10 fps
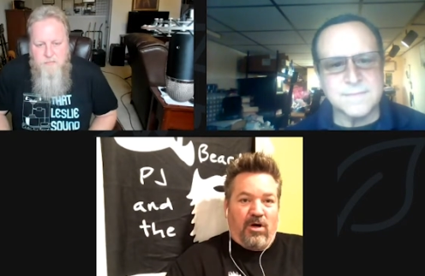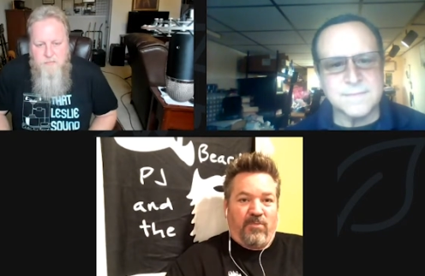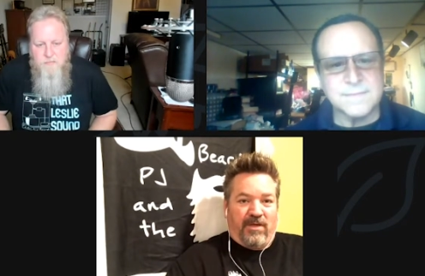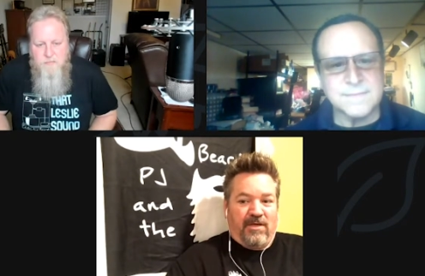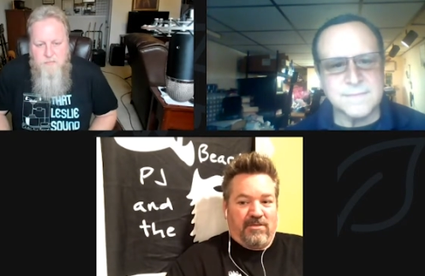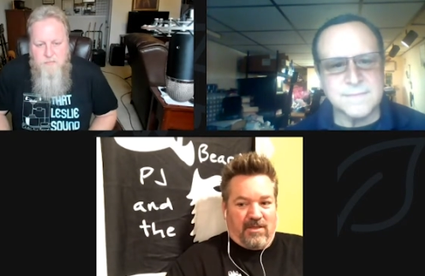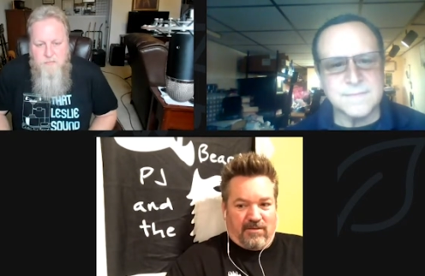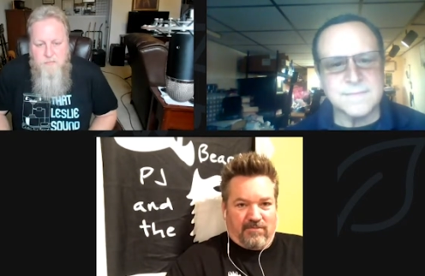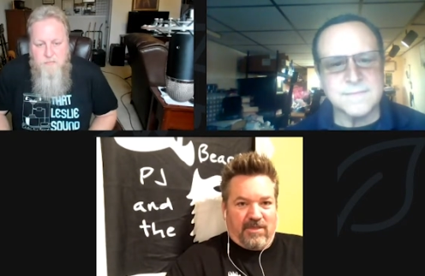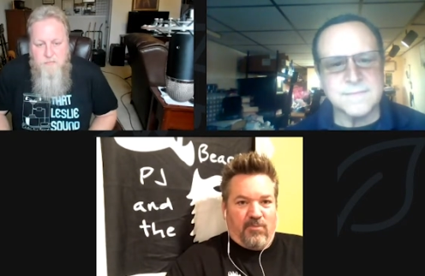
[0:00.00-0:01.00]
Speaker 1: work because
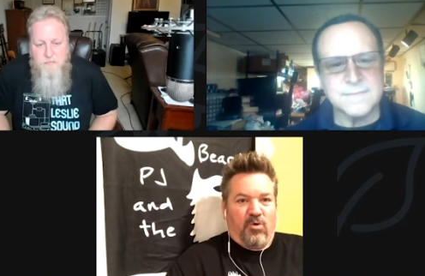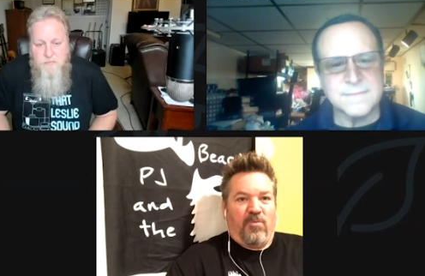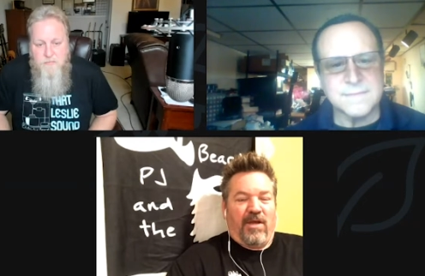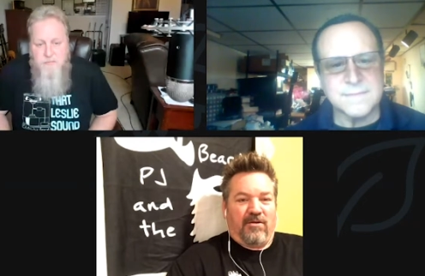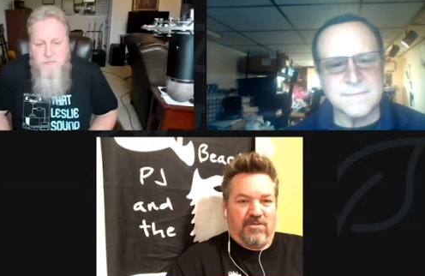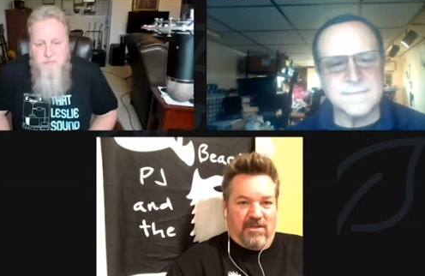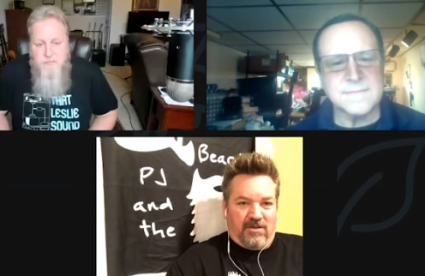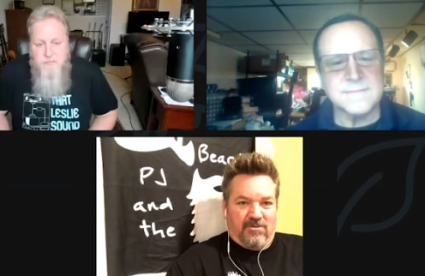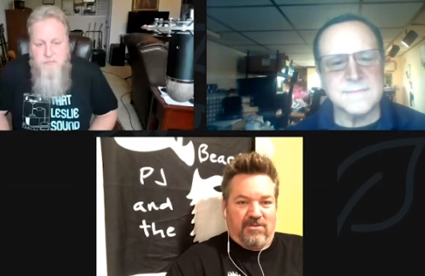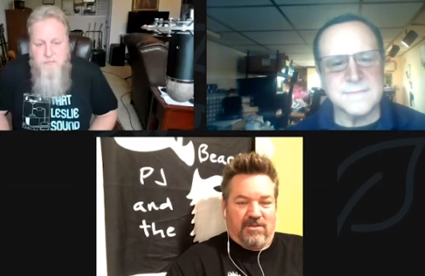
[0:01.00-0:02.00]
they get more pedals
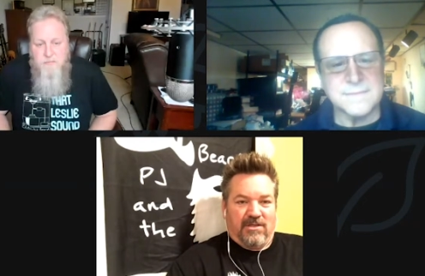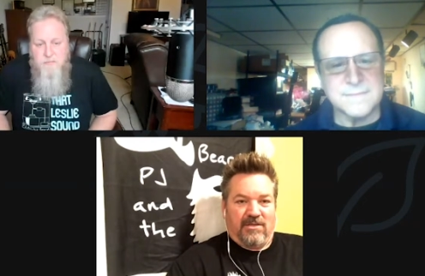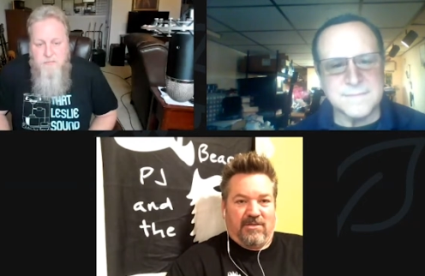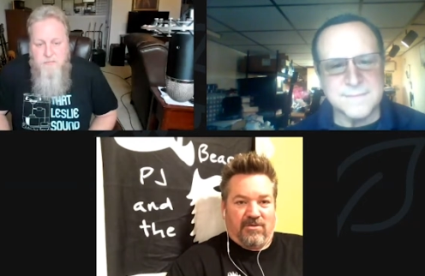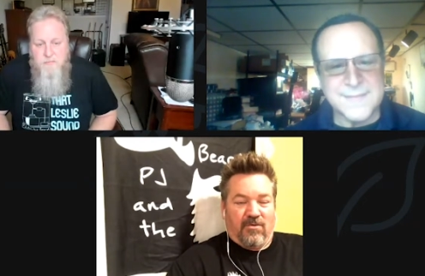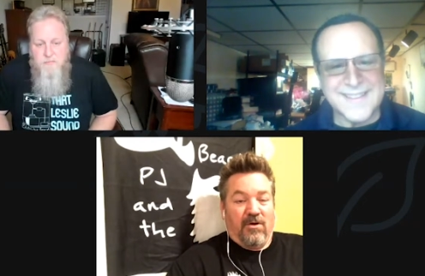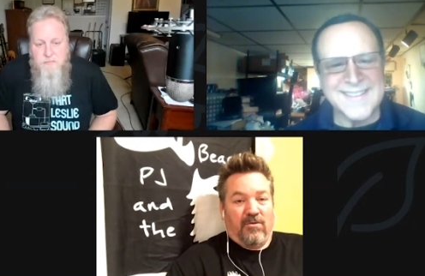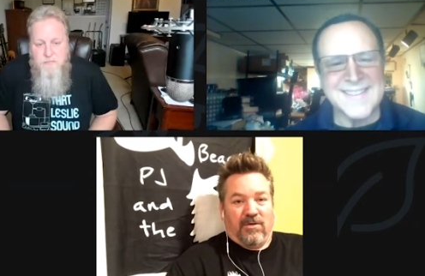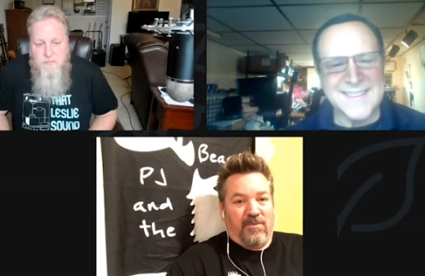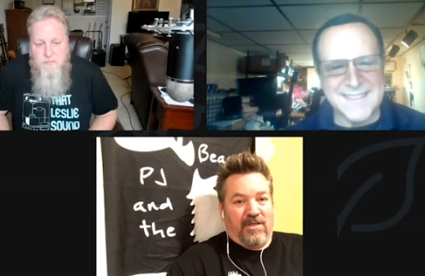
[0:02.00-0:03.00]
and your success has
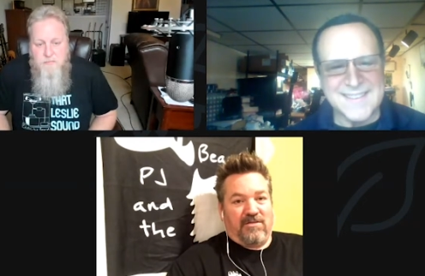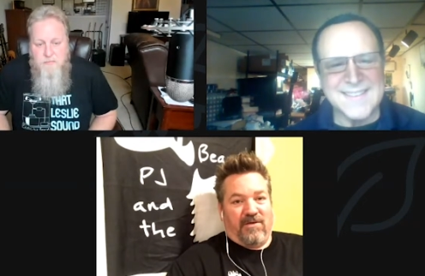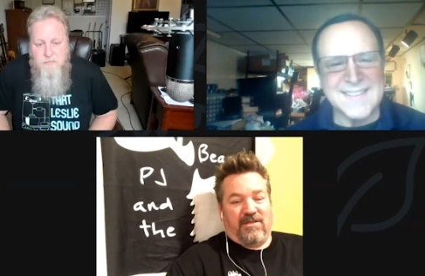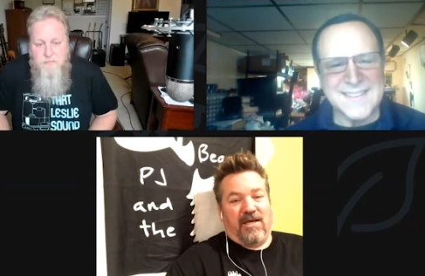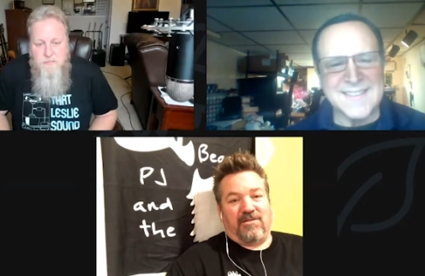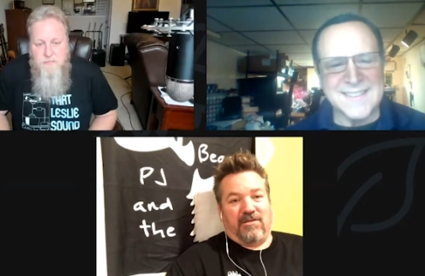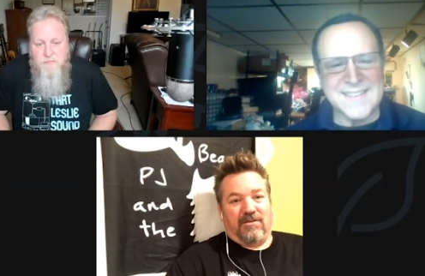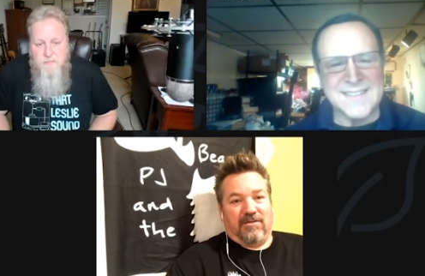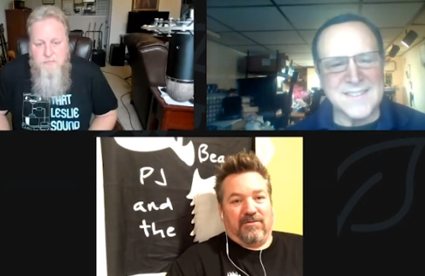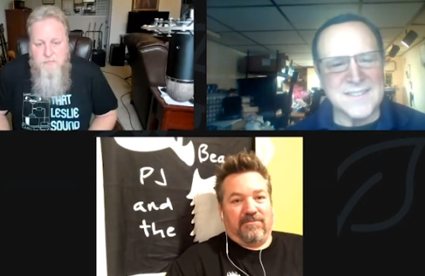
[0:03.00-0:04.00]
grown. I mean, that's
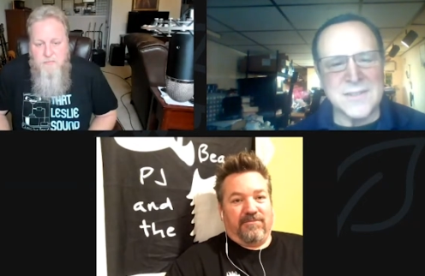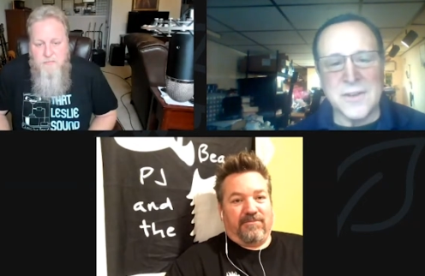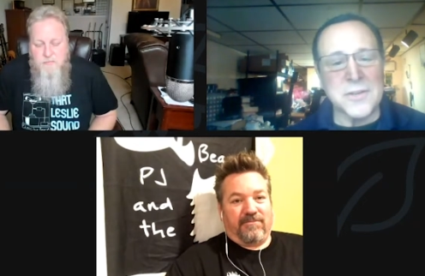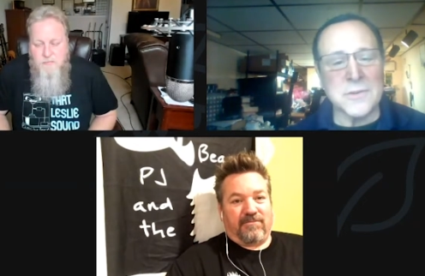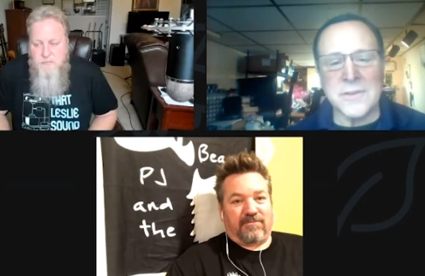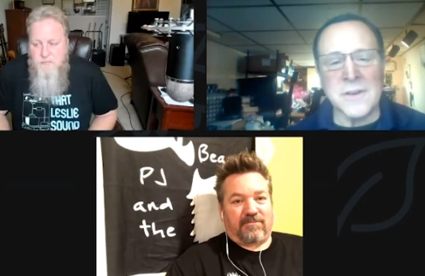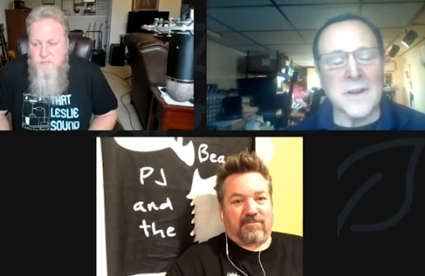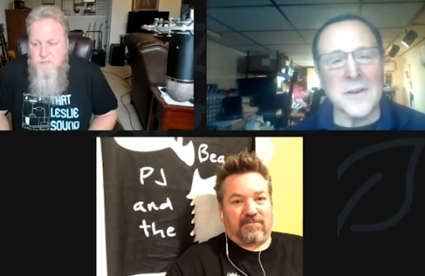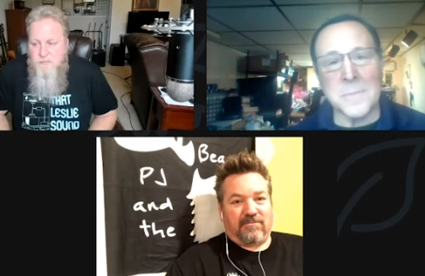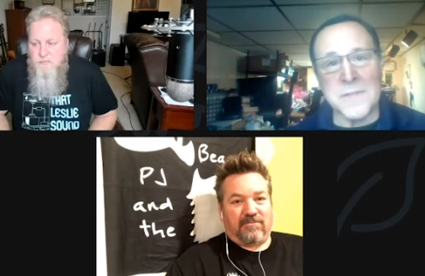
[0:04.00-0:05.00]
fantastic. Um,
Speaker 2: no, you're,
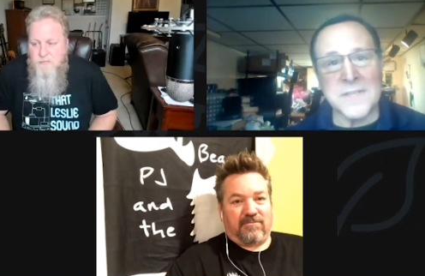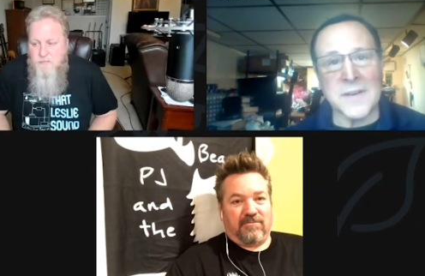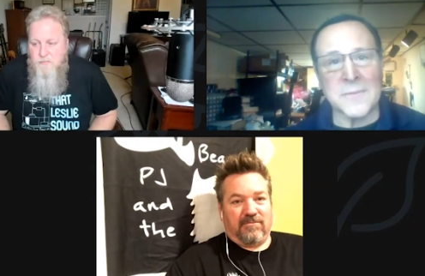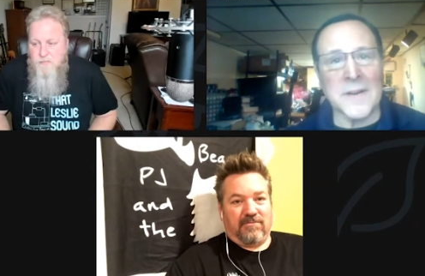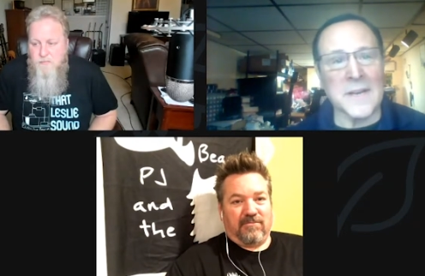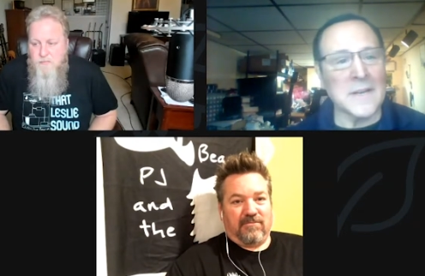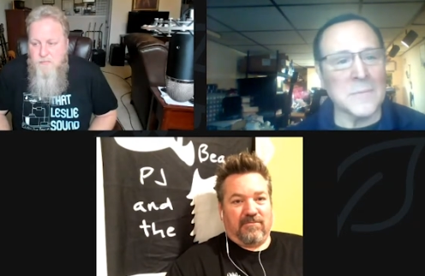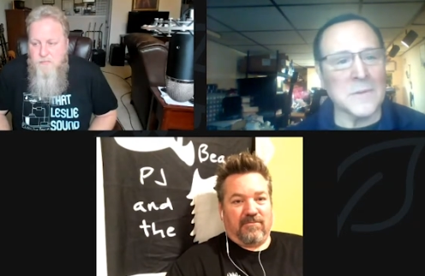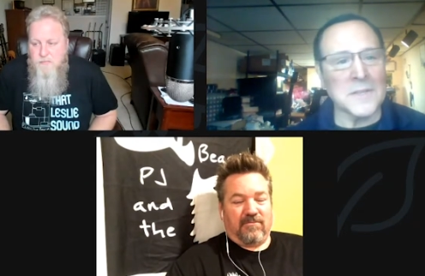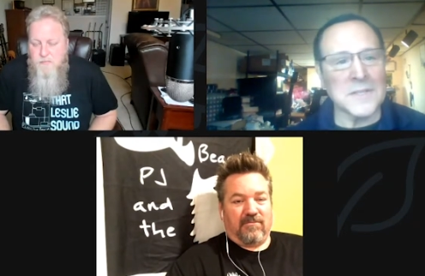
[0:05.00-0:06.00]
you're one hundred percent right.
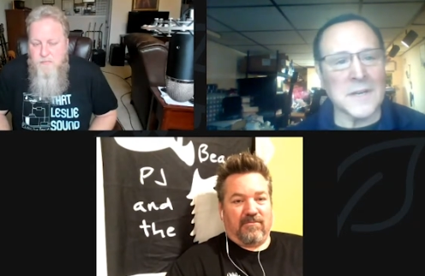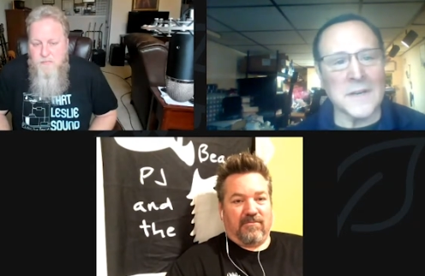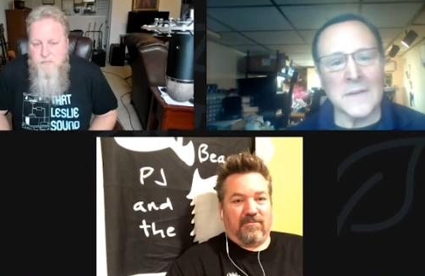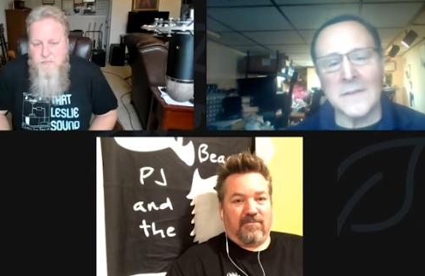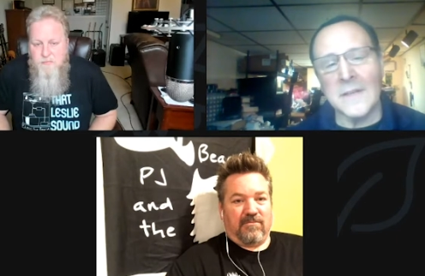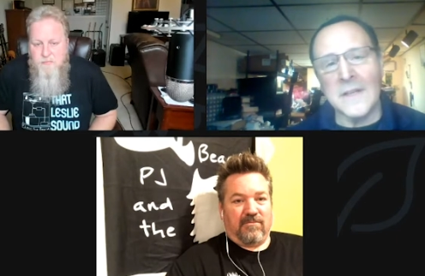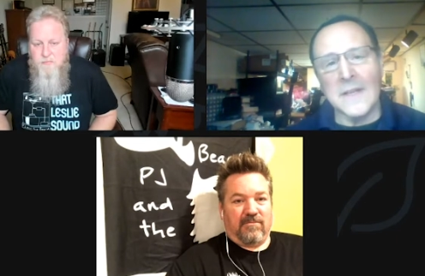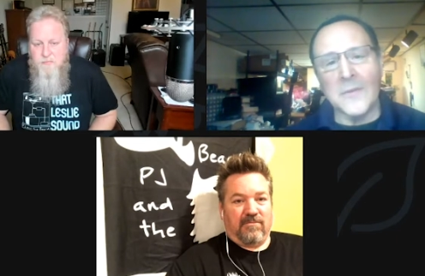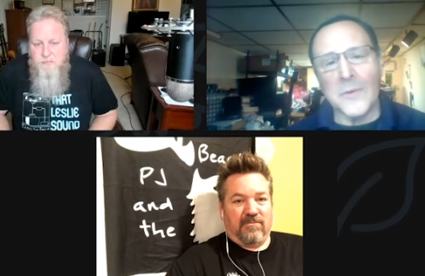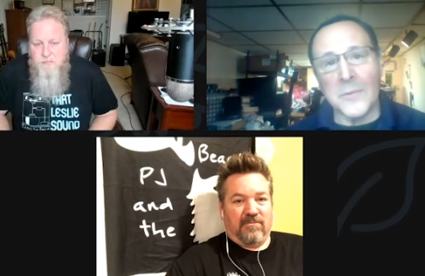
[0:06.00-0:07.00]
It really started
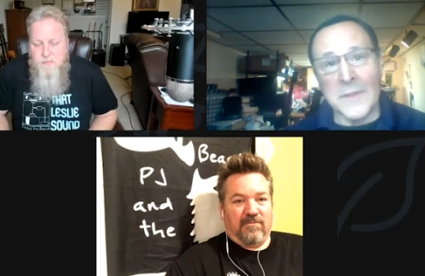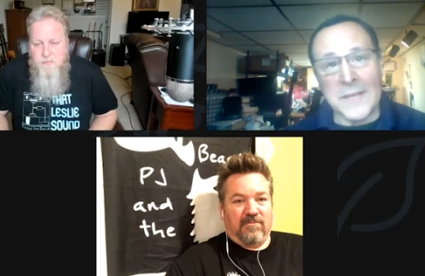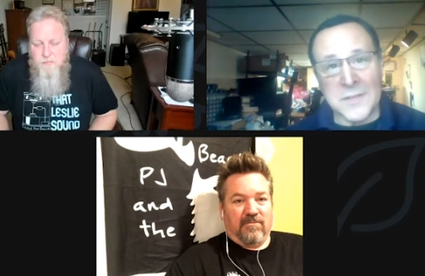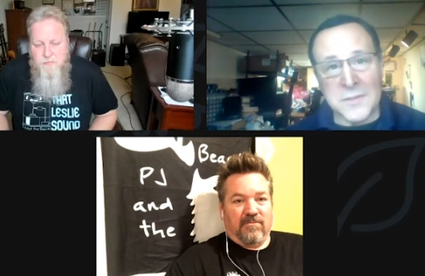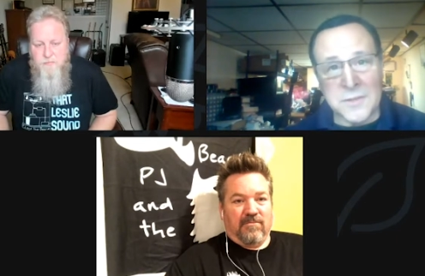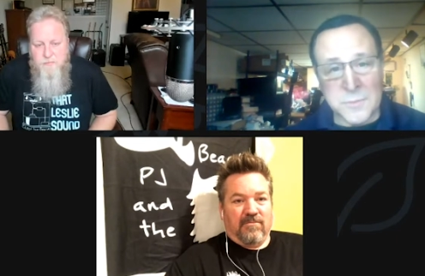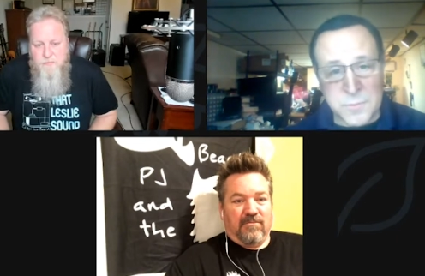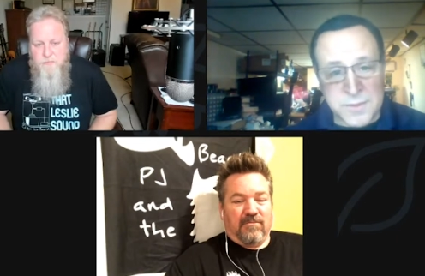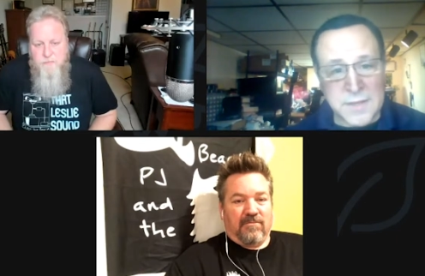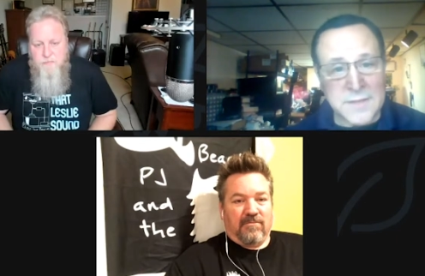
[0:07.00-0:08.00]
with
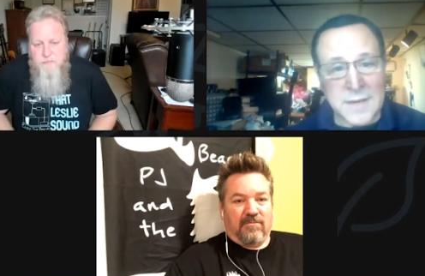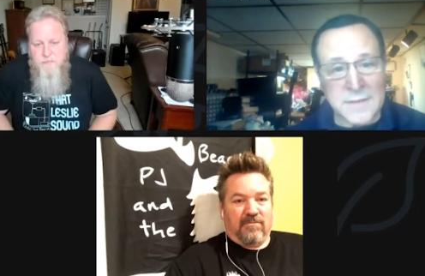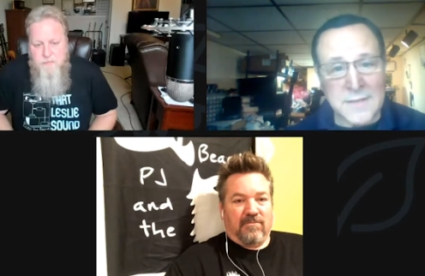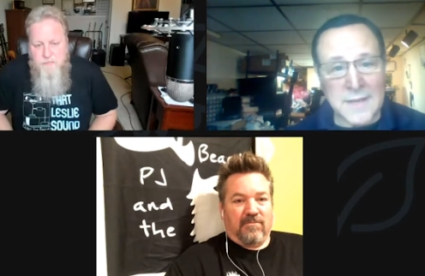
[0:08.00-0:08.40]
relationships with Guitar